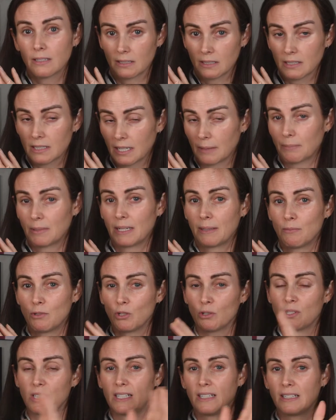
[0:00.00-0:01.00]
Sometimes
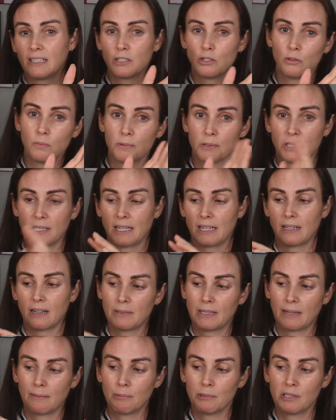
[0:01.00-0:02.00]
you'll see like 2%.
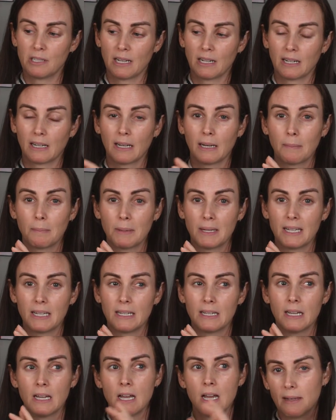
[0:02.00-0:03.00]
10% can
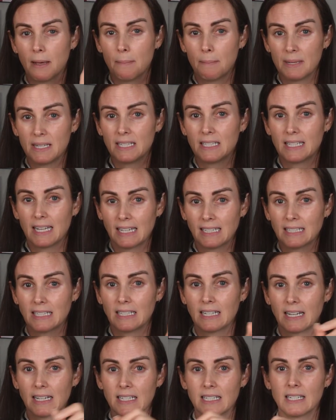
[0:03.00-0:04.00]
be a bit
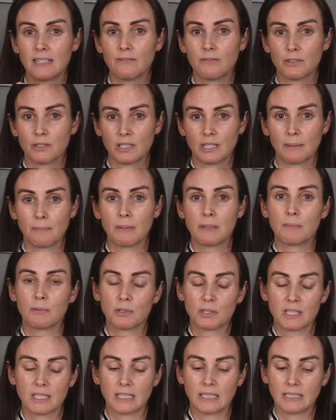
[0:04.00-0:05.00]
sensitizing for some
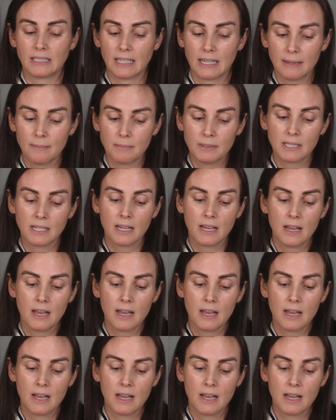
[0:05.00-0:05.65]
people's skin types.